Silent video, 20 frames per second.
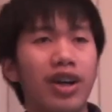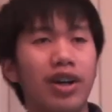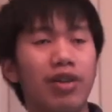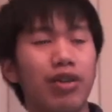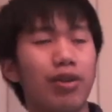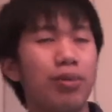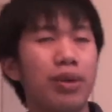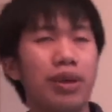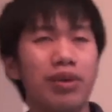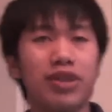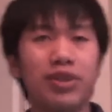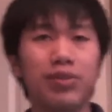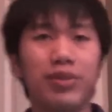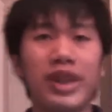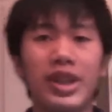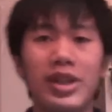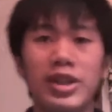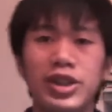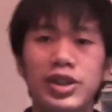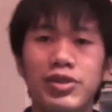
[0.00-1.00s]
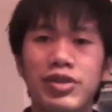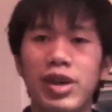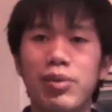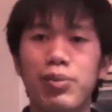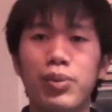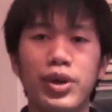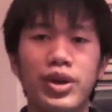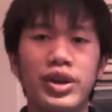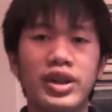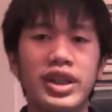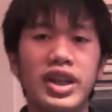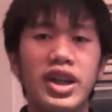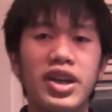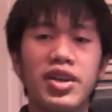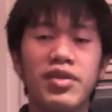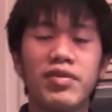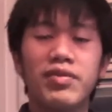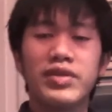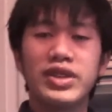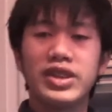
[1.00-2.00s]
I won't be able to make it to that, but
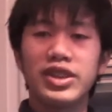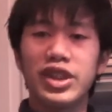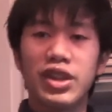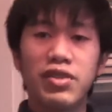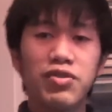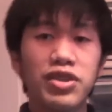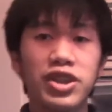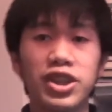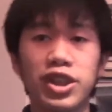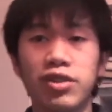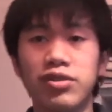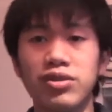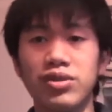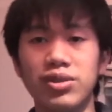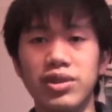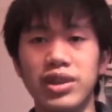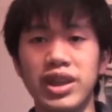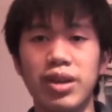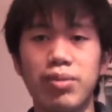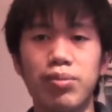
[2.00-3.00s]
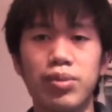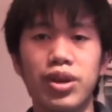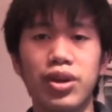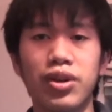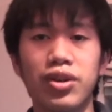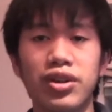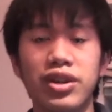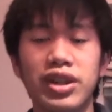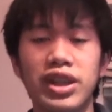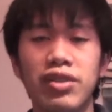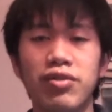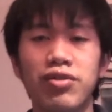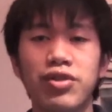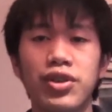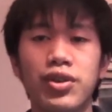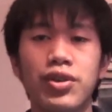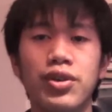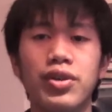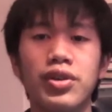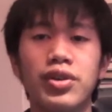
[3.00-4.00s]
definitely come to EMCon if
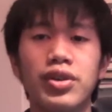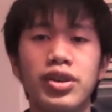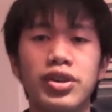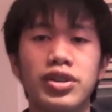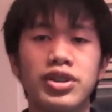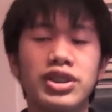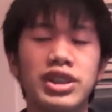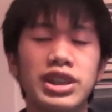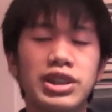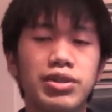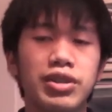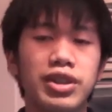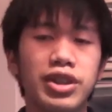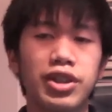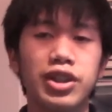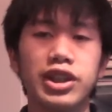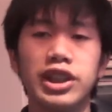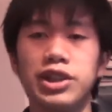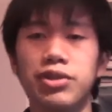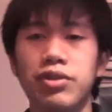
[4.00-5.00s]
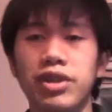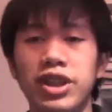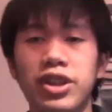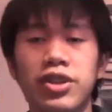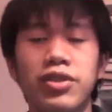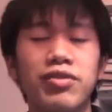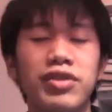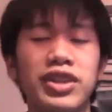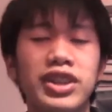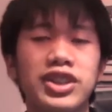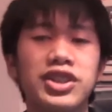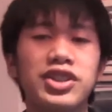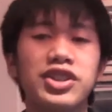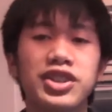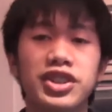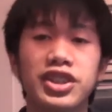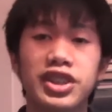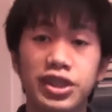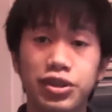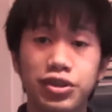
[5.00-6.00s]
you're considering going to any
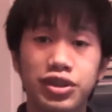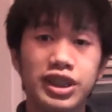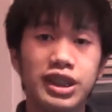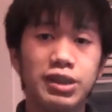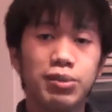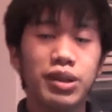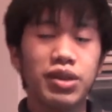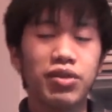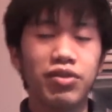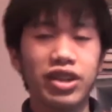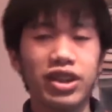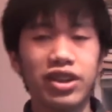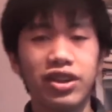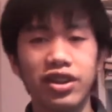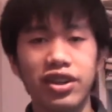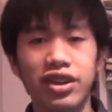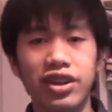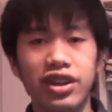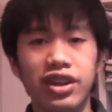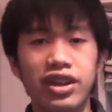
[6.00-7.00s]
conventions, because you'll see me there.